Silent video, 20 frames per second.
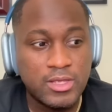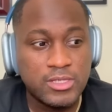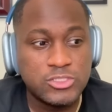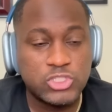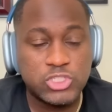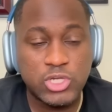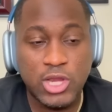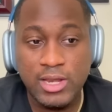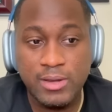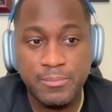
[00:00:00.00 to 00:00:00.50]

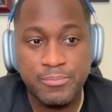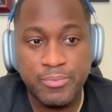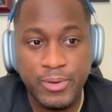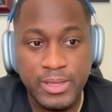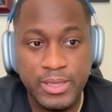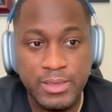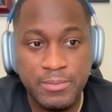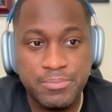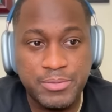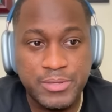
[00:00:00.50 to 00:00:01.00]
try to
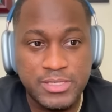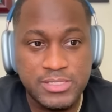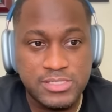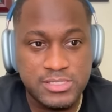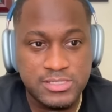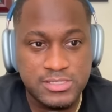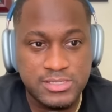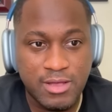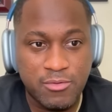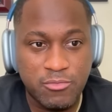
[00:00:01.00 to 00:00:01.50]
bring in
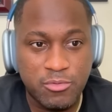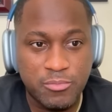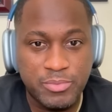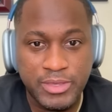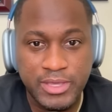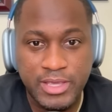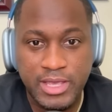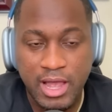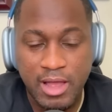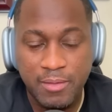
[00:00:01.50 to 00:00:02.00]
pieces that will
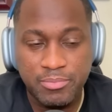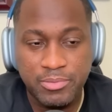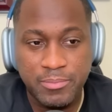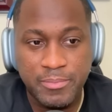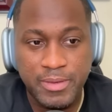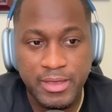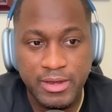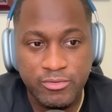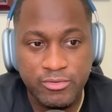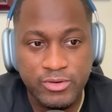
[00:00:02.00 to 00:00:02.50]
be
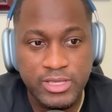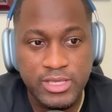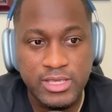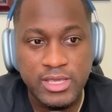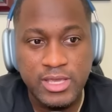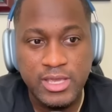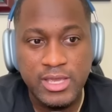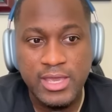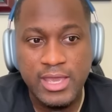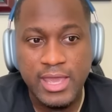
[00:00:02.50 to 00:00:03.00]
complementary
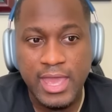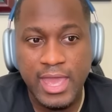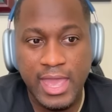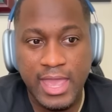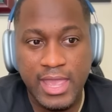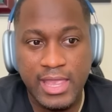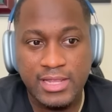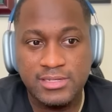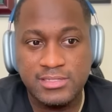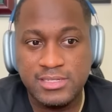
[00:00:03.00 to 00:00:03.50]

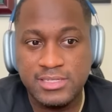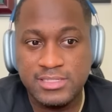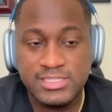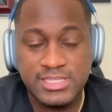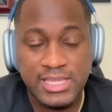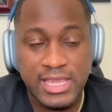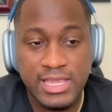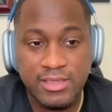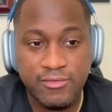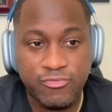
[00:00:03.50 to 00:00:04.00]
and
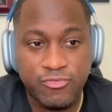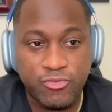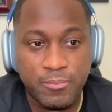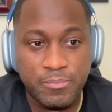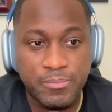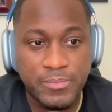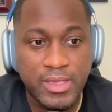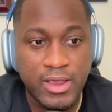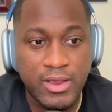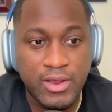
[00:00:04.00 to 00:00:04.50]
take it
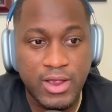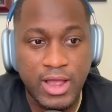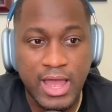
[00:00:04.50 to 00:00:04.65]
from there.